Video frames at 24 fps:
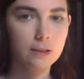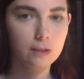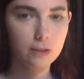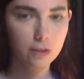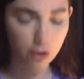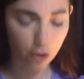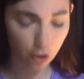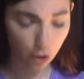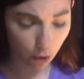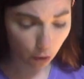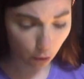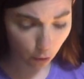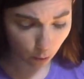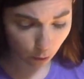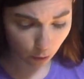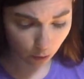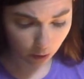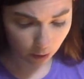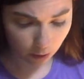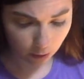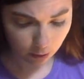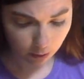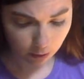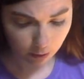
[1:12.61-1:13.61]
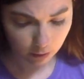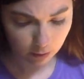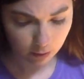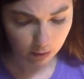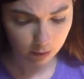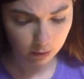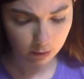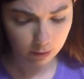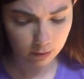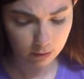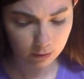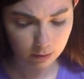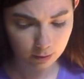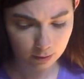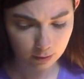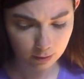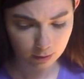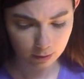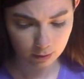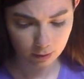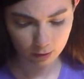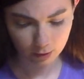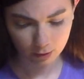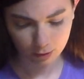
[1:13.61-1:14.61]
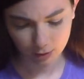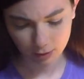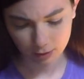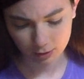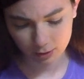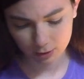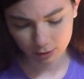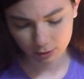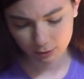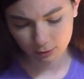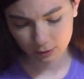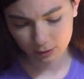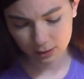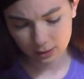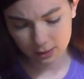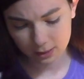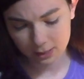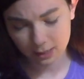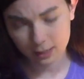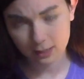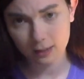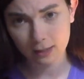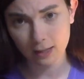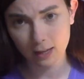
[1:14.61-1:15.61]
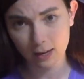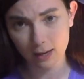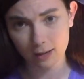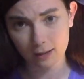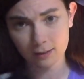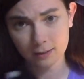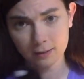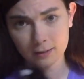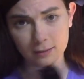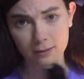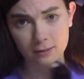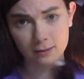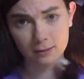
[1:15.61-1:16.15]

No? You're just going to sit there